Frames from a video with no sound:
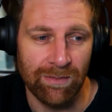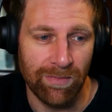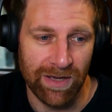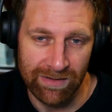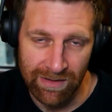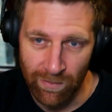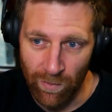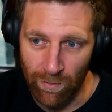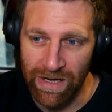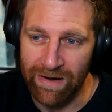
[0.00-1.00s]
But
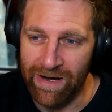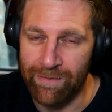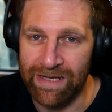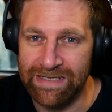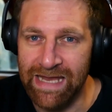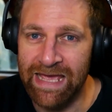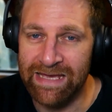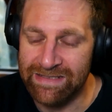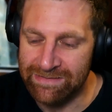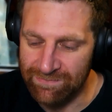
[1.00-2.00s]
what we're hearing about today
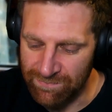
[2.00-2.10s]
is